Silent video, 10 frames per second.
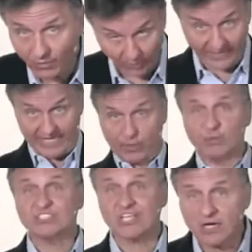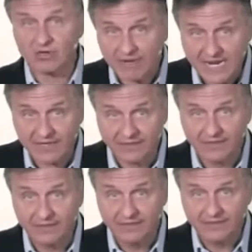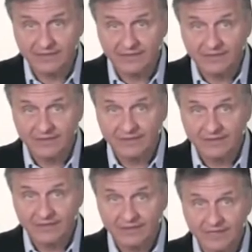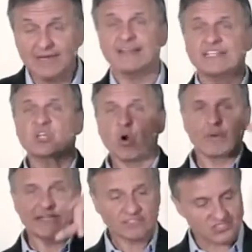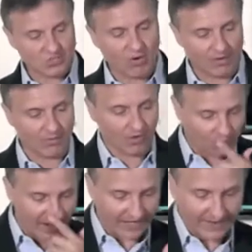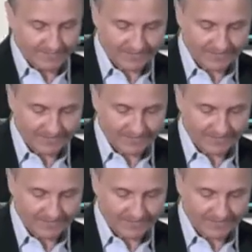when he was hungry? Uh, let's go read the story real quick